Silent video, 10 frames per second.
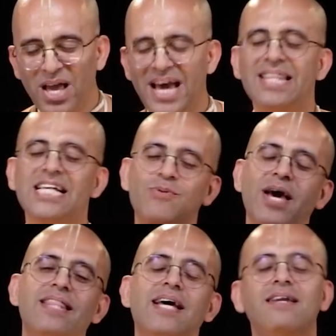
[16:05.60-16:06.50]
And in this way,
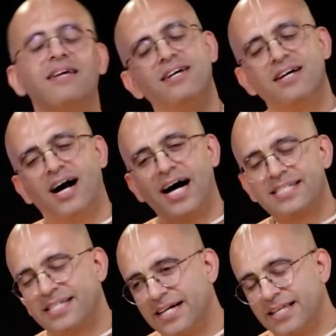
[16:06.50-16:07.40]
and then I
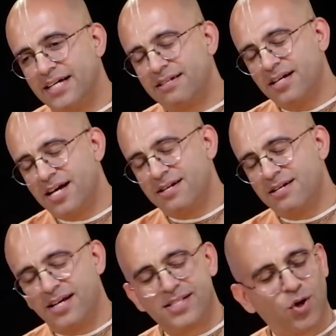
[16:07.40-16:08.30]
stayed there
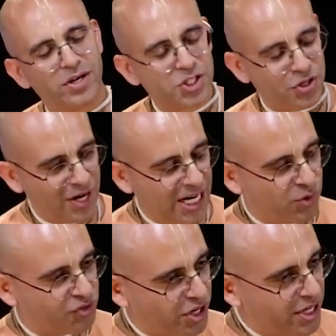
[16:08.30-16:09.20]
in ISKCON East of Kailash
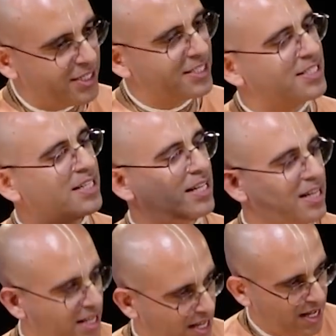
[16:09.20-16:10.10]
for 3 years,
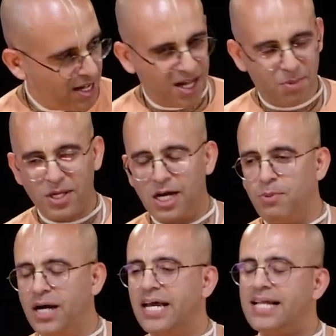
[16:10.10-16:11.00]
being a
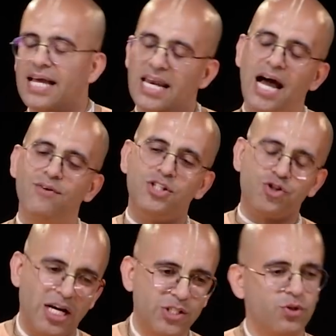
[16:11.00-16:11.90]
monk. And then I was
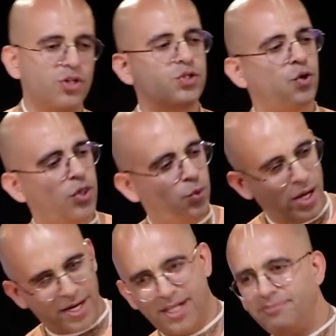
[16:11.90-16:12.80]
transferred to ISKCON
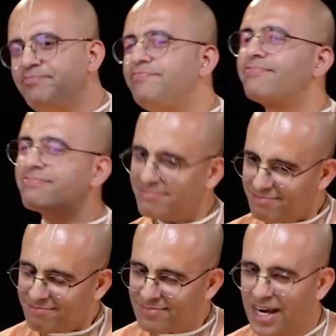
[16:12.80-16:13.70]
Dwarka.
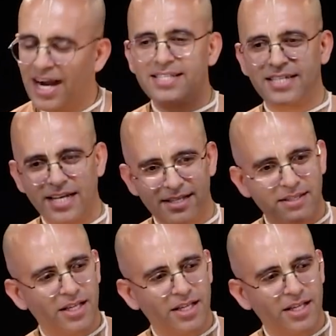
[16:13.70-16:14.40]
I stayed in